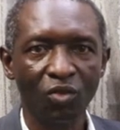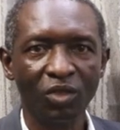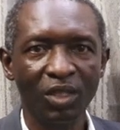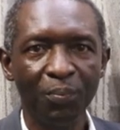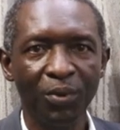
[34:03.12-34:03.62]
to
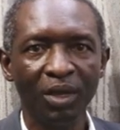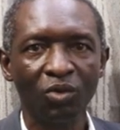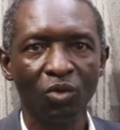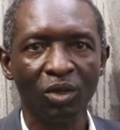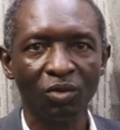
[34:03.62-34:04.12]
step
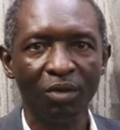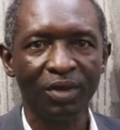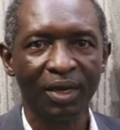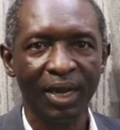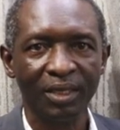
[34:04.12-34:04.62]
in to resolve
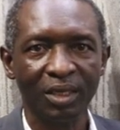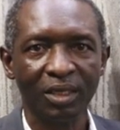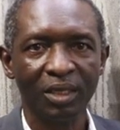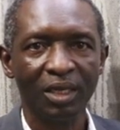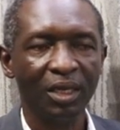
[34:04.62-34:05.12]
the crisis